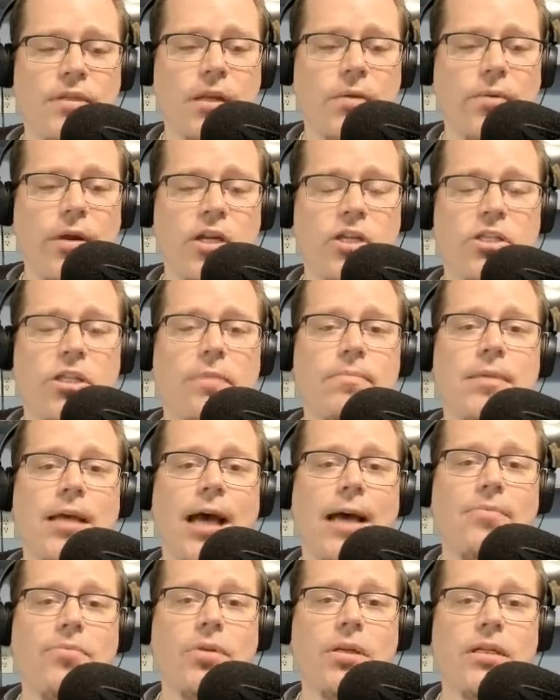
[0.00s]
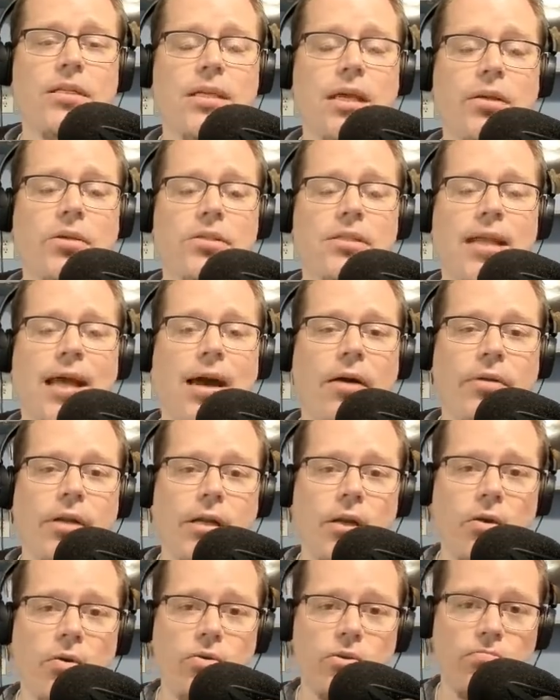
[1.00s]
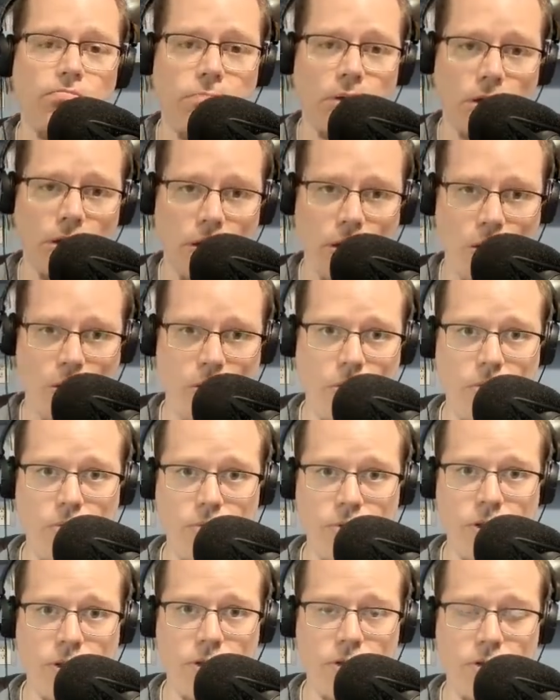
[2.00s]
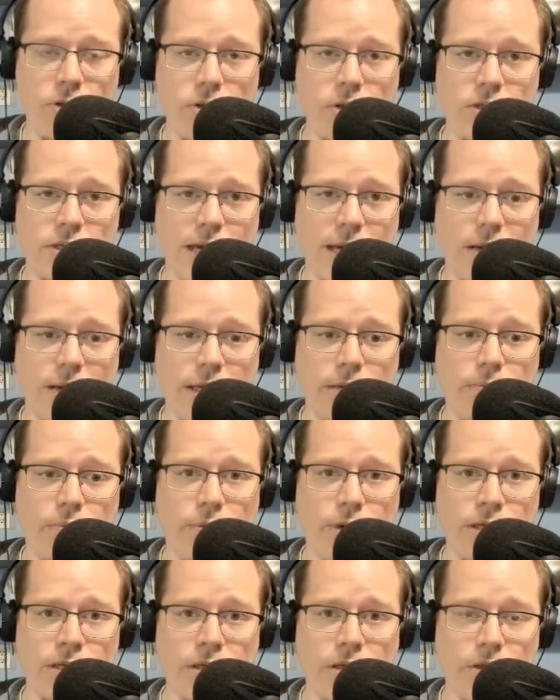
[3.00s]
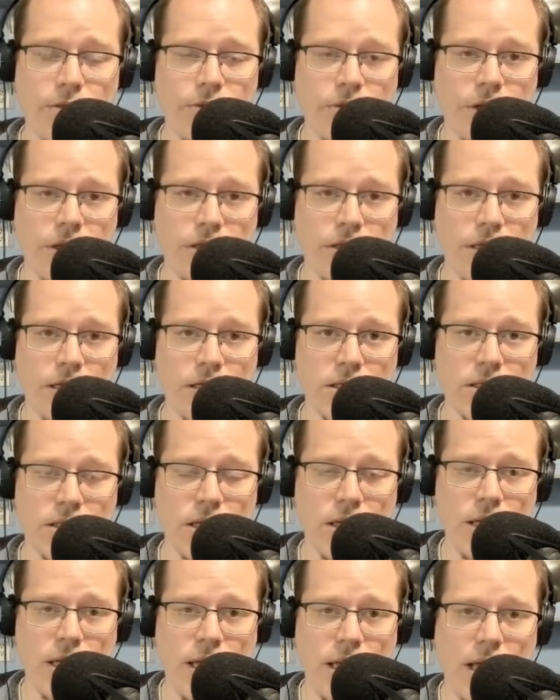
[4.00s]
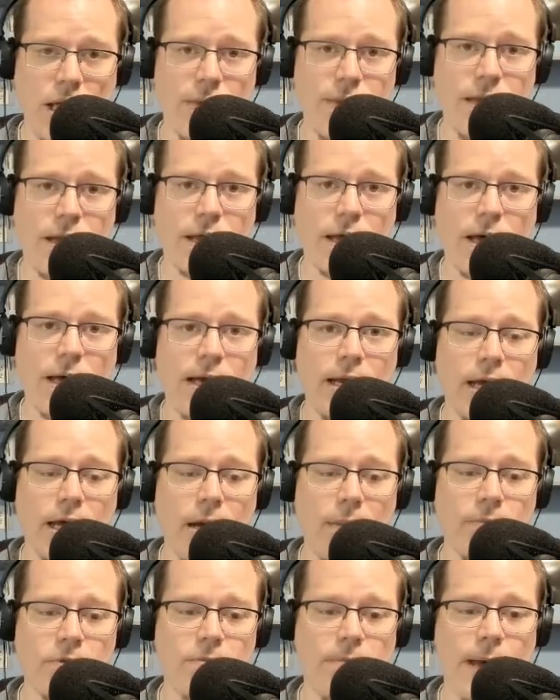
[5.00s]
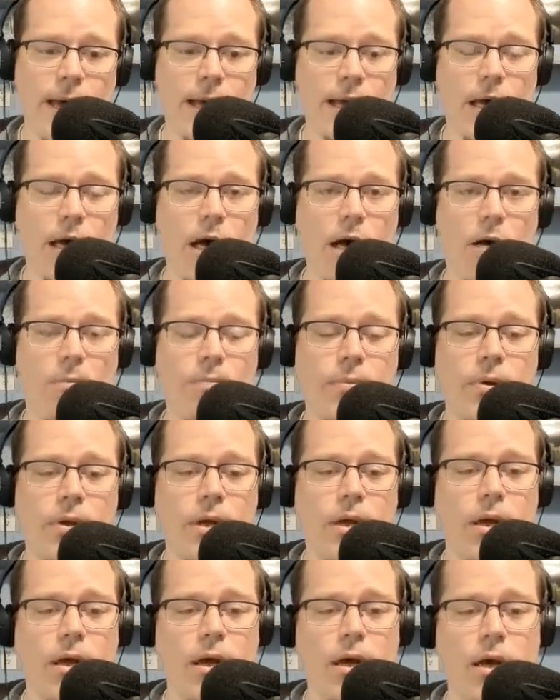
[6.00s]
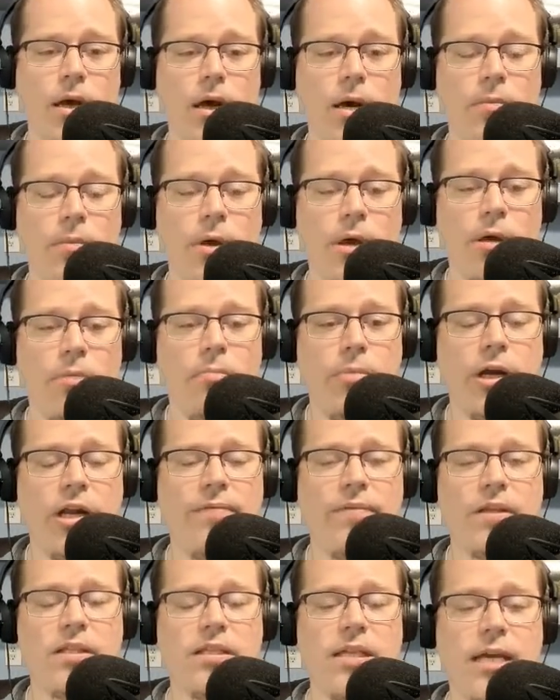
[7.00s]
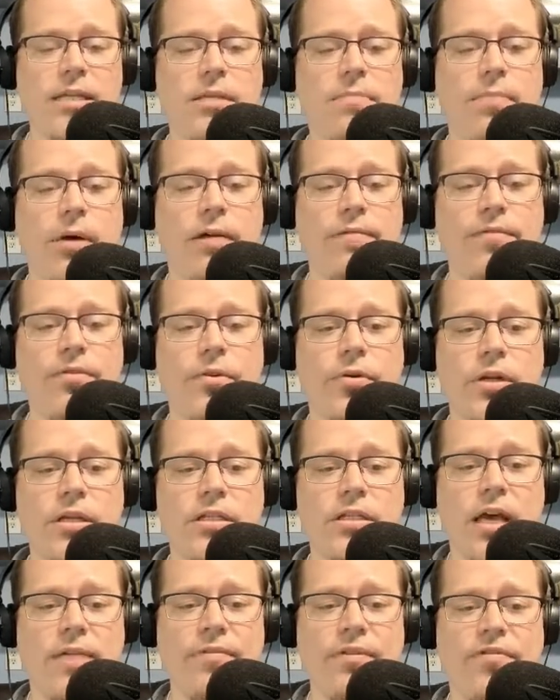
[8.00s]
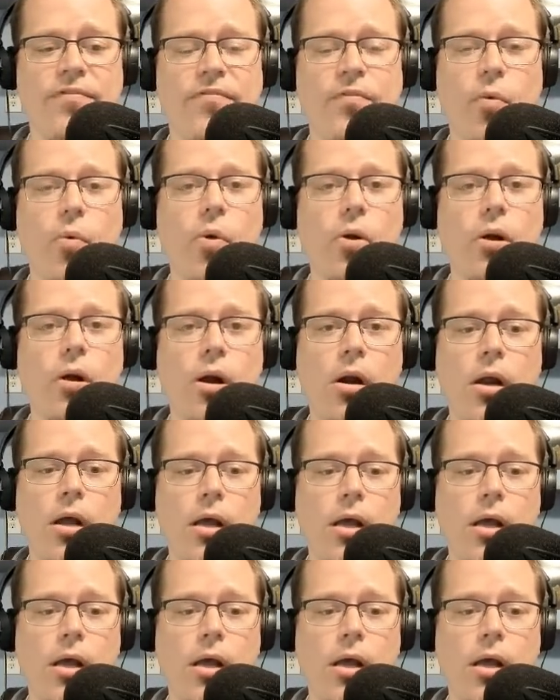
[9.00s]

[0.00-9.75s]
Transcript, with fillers: cent range. Sometimes when it settles down, it goes below the, the settling point to the 36 and then it kind of comes back up. Um, but if it stays above 37.4,